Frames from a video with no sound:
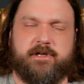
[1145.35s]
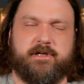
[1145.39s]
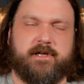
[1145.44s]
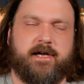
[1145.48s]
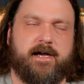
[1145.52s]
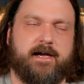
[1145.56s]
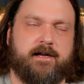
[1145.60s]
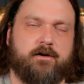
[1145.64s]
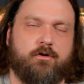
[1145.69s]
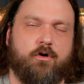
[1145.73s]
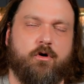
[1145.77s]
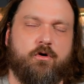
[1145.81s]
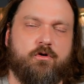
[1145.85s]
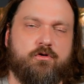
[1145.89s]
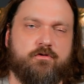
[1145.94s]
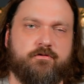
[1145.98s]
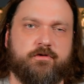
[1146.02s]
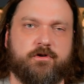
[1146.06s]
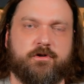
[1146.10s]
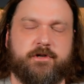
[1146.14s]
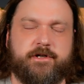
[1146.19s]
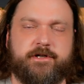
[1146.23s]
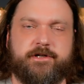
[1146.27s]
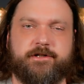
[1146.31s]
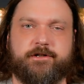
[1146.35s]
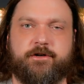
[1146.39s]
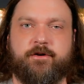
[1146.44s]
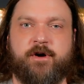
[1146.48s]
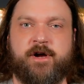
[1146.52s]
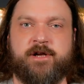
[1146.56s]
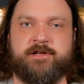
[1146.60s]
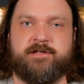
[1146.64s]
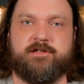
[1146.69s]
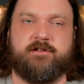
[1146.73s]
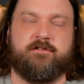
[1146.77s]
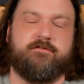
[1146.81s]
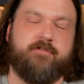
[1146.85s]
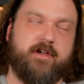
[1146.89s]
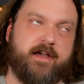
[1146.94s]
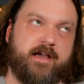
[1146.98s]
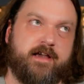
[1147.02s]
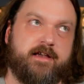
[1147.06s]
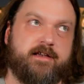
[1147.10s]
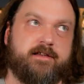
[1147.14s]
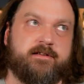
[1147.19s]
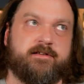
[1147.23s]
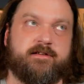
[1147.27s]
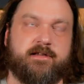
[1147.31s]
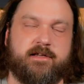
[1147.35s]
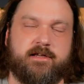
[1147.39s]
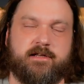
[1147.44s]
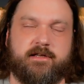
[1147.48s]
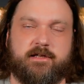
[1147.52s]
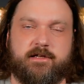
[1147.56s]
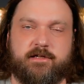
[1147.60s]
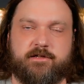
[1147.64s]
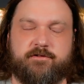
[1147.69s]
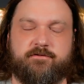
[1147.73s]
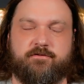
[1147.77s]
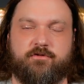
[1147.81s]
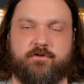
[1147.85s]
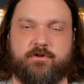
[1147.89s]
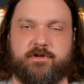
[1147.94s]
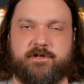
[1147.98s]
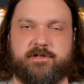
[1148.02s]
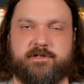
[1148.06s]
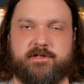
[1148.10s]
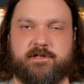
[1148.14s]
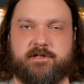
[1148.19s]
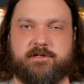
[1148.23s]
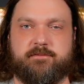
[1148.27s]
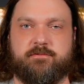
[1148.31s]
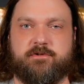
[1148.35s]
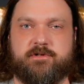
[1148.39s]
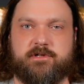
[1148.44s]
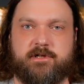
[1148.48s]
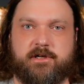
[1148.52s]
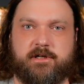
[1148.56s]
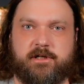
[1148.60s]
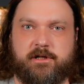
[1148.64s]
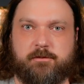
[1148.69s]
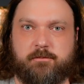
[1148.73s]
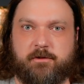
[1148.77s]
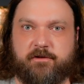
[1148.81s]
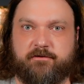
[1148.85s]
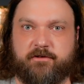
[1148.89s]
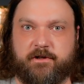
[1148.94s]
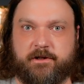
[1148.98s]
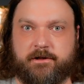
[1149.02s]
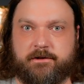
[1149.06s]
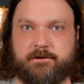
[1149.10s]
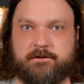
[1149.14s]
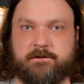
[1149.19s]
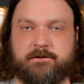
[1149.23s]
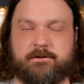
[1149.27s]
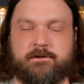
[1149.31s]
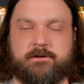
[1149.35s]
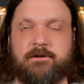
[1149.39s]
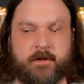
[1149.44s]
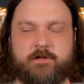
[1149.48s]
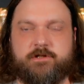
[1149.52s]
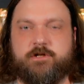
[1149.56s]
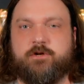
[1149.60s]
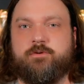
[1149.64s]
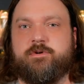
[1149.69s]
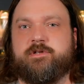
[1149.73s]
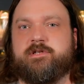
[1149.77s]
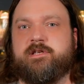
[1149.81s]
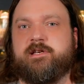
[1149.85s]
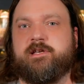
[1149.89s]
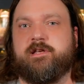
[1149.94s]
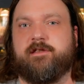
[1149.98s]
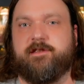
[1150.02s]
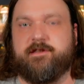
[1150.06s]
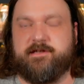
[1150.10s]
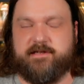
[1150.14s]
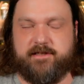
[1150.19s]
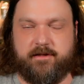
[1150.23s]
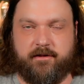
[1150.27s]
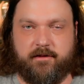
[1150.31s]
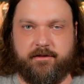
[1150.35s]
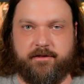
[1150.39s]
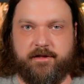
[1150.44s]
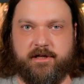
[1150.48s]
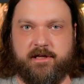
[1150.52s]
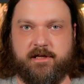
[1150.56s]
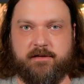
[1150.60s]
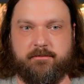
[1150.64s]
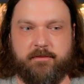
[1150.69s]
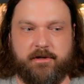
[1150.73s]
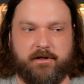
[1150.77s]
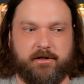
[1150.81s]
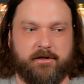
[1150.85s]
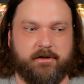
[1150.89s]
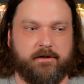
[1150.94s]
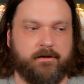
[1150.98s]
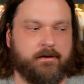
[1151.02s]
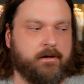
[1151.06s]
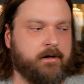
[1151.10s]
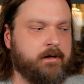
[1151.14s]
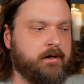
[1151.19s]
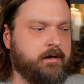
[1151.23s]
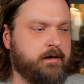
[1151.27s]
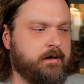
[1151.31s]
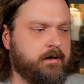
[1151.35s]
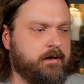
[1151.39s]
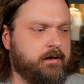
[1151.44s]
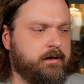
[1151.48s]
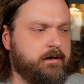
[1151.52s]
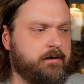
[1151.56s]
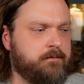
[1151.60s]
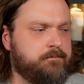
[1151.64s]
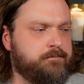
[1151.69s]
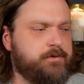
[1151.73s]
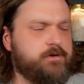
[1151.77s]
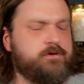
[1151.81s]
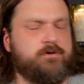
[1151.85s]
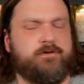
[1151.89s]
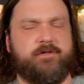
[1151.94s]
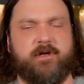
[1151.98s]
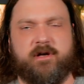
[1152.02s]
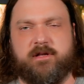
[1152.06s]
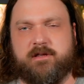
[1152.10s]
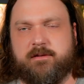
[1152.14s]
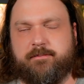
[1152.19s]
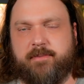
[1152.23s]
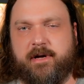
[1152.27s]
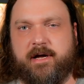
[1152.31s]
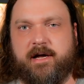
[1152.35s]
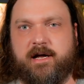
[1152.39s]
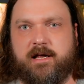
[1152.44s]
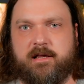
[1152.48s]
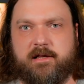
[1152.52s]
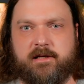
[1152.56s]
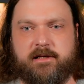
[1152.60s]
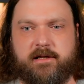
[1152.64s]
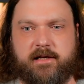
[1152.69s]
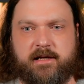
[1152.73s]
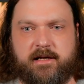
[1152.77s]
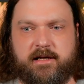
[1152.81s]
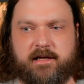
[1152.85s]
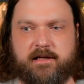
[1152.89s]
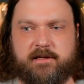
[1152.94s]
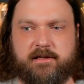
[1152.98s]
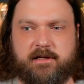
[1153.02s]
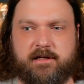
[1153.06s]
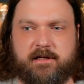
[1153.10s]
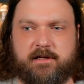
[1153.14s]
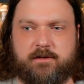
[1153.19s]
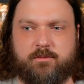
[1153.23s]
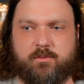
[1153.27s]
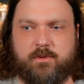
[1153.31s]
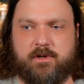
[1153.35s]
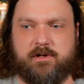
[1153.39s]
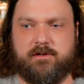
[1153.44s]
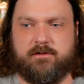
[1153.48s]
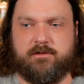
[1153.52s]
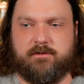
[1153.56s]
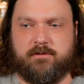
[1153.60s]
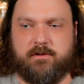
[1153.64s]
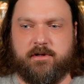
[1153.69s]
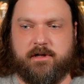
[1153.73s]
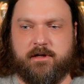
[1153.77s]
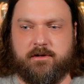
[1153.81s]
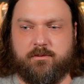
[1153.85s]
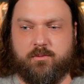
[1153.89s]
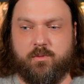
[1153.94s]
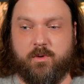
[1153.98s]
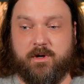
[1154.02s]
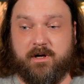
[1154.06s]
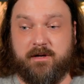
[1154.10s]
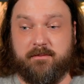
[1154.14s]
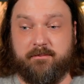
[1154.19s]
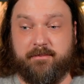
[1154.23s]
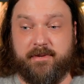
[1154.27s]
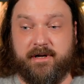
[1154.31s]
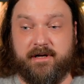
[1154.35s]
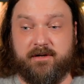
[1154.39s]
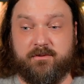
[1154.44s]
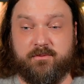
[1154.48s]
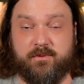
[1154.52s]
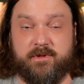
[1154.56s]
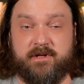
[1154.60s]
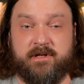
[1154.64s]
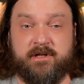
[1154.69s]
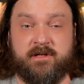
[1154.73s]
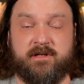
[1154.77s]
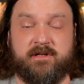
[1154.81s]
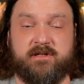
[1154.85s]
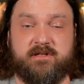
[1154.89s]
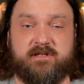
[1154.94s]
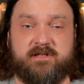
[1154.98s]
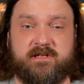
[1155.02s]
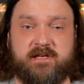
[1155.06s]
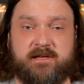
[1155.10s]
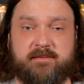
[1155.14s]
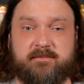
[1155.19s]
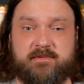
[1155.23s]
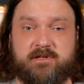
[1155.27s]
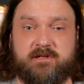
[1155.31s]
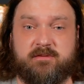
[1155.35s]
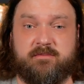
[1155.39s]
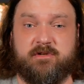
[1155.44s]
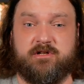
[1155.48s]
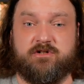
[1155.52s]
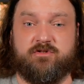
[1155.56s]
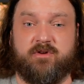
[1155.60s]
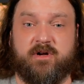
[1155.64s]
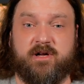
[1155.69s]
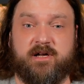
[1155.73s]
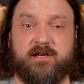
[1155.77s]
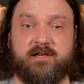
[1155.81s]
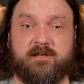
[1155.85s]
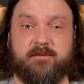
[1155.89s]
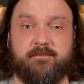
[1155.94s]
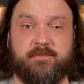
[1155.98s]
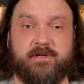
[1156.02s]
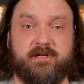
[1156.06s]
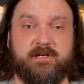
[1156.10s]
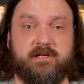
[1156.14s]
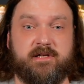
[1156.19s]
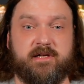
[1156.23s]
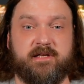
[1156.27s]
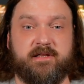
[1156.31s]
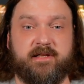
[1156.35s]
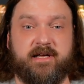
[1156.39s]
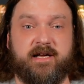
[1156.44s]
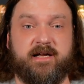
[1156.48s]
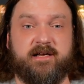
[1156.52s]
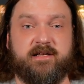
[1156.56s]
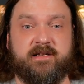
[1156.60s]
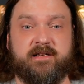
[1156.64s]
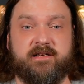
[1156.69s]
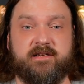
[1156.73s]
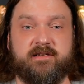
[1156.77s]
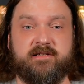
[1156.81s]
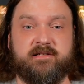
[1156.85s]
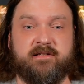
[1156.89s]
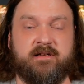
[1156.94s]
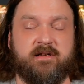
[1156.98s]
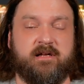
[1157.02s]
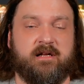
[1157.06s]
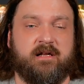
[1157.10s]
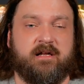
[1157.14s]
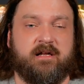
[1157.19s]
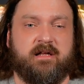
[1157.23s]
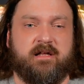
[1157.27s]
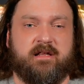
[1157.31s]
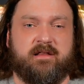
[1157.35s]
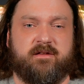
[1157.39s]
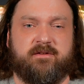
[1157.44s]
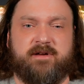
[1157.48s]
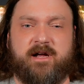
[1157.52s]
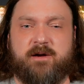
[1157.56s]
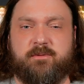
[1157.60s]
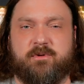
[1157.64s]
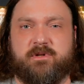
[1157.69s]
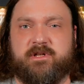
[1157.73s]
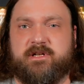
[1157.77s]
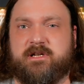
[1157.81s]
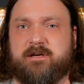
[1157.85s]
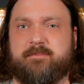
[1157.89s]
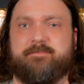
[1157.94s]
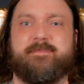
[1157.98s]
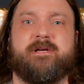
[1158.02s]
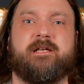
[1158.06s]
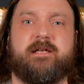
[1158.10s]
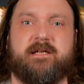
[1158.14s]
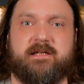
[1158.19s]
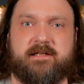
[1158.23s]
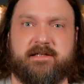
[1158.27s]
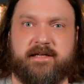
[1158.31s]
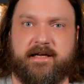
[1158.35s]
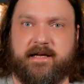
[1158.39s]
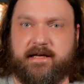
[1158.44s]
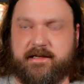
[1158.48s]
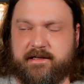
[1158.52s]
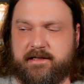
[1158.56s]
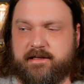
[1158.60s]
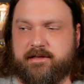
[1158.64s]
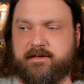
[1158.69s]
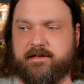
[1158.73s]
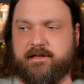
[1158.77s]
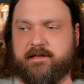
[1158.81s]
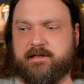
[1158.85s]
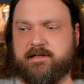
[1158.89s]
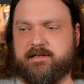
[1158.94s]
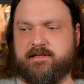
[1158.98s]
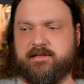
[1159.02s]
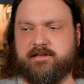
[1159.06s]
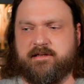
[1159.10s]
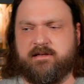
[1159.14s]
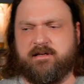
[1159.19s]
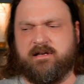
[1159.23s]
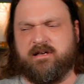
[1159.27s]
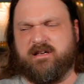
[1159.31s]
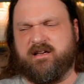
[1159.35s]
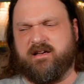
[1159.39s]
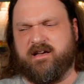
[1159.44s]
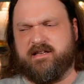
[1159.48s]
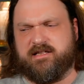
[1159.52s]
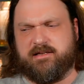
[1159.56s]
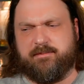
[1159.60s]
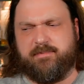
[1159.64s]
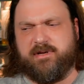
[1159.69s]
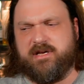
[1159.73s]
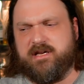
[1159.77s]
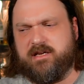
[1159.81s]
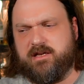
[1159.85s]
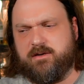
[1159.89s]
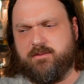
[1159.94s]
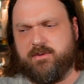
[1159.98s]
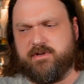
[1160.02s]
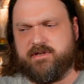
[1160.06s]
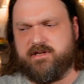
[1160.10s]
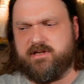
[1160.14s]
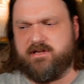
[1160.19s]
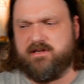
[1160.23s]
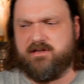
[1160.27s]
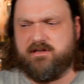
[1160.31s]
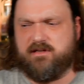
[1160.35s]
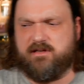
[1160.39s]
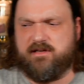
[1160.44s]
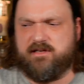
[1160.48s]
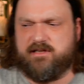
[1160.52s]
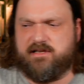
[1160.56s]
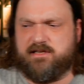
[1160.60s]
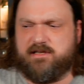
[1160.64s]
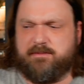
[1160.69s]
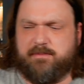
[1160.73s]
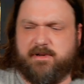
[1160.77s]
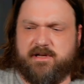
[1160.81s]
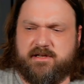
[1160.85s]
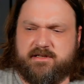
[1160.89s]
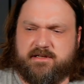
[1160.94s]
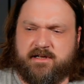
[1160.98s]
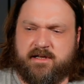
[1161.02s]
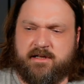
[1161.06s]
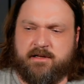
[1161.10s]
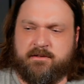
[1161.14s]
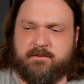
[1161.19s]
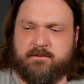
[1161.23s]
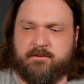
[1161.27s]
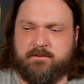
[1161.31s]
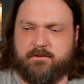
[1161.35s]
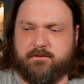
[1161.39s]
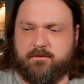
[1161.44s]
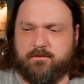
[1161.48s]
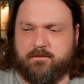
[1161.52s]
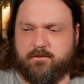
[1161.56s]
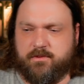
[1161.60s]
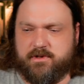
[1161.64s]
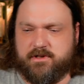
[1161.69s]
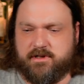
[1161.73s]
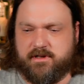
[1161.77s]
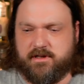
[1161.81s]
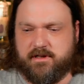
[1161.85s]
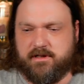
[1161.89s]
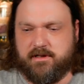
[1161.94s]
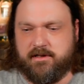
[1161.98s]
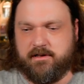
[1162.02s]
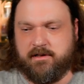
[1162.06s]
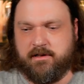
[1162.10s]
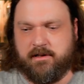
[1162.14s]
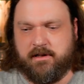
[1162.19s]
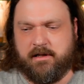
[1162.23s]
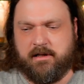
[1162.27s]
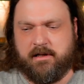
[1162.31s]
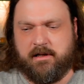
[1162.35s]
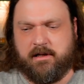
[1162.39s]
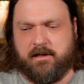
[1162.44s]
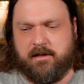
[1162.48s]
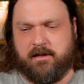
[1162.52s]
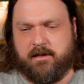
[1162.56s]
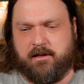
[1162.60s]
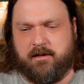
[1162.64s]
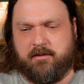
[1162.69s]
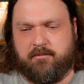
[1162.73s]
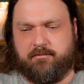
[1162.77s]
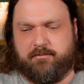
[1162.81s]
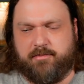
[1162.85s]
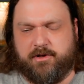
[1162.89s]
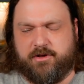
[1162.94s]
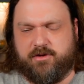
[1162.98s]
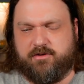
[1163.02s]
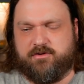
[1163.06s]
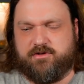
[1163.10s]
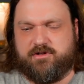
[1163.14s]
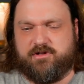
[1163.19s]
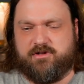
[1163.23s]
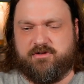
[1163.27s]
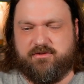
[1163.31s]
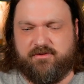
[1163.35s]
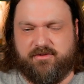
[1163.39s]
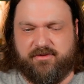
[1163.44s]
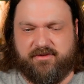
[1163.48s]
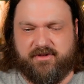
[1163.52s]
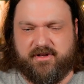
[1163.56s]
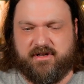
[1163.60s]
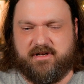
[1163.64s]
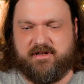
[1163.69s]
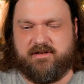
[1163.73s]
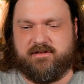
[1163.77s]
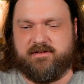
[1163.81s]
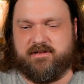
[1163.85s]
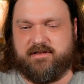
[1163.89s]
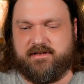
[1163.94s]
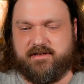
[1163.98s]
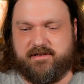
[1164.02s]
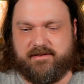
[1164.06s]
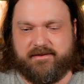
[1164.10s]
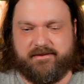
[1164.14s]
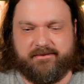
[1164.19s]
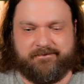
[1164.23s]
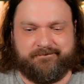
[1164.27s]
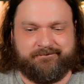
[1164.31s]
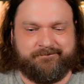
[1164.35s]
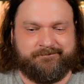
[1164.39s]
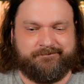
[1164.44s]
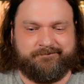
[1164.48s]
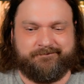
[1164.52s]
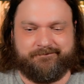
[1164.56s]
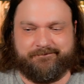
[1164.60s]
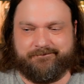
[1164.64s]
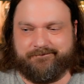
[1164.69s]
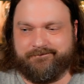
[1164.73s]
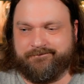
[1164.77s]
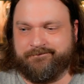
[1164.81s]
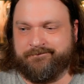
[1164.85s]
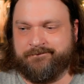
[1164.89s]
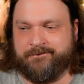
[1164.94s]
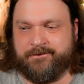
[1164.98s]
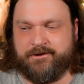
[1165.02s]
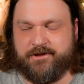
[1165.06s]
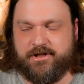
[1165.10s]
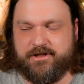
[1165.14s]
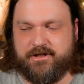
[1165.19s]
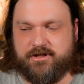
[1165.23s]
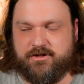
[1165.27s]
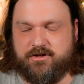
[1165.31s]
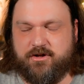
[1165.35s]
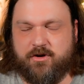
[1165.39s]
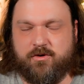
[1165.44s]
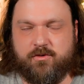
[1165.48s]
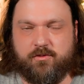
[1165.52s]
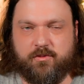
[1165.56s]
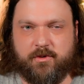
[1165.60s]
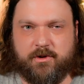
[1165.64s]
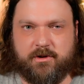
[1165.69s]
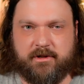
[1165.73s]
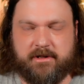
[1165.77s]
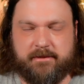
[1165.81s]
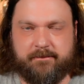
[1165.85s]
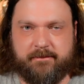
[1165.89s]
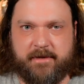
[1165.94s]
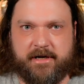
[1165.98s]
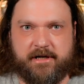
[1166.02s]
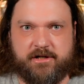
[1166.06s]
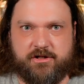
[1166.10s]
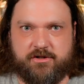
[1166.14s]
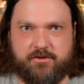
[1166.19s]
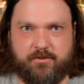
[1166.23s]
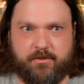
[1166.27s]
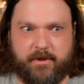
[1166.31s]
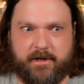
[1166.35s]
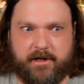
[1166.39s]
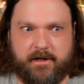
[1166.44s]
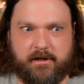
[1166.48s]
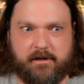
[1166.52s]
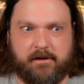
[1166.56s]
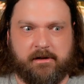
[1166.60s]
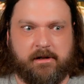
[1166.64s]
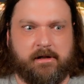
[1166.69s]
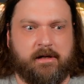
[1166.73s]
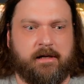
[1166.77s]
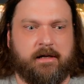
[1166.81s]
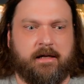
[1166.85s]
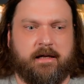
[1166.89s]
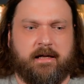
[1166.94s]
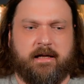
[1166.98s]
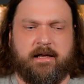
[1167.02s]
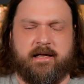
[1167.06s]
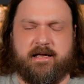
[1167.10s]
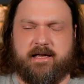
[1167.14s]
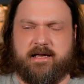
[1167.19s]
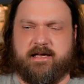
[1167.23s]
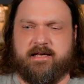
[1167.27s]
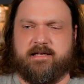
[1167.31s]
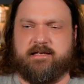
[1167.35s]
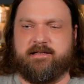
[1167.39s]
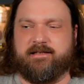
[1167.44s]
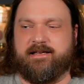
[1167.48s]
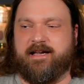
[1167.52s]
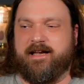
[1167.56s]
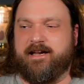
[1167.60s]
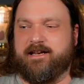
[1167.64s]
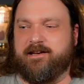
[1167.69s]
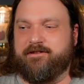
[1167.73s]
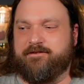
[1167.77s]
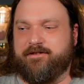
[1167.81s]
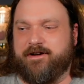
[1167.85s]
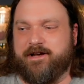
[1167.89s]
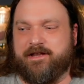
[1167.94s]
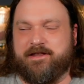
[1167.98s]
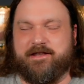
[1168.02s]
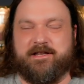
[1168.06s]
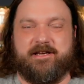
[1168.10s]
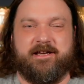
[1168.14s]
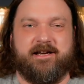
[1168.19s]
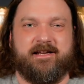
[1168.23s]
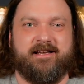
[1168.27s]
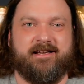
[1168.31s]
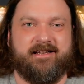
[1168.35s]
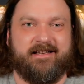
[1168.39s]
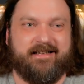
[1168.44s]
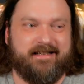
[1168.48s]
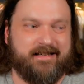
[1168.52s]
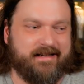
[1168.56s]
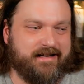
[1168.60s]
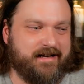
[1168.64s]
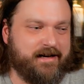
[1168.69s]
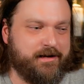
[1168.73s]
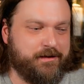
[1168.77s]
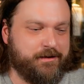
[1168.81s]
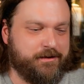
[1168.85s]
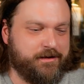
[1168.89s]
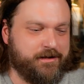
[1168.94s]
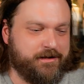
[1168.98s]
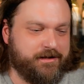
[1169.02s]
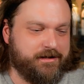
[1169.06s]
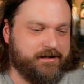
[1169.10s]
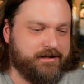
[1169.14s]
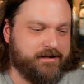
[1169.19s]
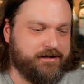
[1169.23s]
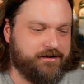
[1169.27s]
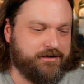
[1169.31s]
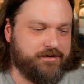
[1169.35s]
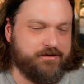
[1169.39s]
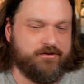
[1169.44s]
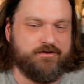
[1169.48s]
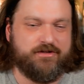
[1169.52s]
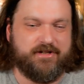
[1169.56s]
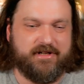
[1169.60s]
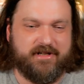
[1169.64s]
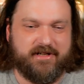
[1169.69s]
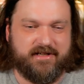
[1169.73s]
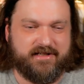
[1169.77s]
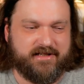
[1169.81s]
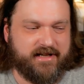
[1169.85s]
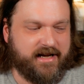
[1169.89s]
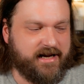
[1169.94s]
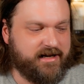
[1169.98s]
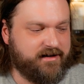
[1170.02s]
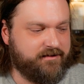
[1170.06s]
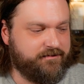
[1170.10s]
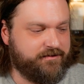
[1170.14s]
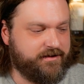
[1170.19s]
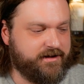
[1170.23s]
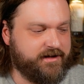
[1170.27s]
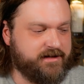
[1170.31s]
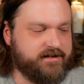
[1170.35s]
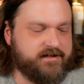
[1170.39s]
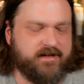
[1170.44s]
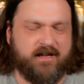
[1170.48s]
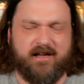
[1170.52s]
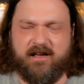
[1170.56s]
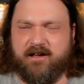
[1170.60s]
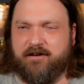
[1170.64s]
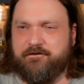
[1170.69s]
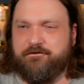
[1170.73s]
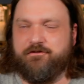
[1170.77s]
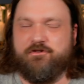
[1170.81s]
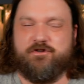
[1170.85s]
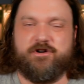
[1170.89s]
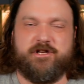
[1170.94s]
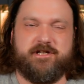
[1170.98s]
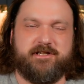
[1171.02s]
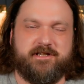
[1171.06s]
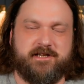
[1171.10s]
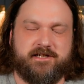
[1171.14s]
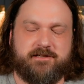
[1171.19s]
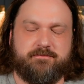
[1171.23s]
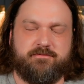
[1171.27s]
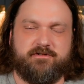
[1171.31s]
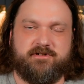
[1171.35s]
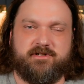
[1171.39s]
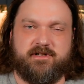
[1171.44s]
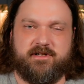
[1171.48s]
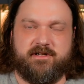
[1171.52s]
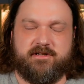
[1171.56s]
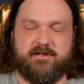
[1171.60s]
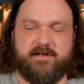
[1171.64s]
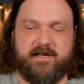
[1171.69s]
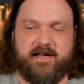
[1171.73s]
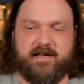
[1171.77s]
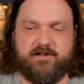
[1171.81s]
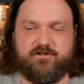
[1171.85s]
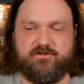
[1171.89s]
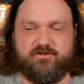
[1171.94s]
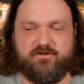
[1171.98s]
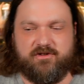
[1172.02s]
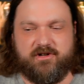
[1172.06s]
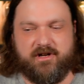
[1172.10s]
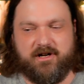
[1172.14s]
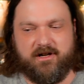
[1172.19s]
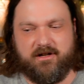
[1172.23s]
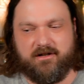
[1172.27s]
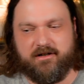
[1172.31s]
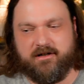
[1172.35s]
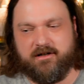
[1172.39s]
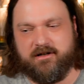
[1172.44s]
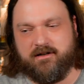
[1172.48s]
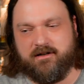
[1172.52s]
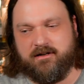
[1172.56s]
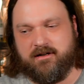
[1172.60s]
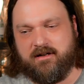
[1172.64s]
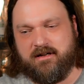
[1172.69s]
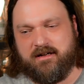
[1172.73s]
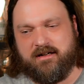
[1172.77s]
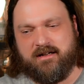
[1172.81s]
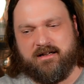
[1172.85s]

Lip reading: not overly aggressive, as it is 46% ABV. So we see a theme here, both on the palate and in what Benriach seems to be trying to be, and that is they're not really committing to anything. It's a peaty whiskey, it's a Speyside whiskey, but those two things just don't really mesh well. And kind of on the enthusiast side of things, 46% natural color,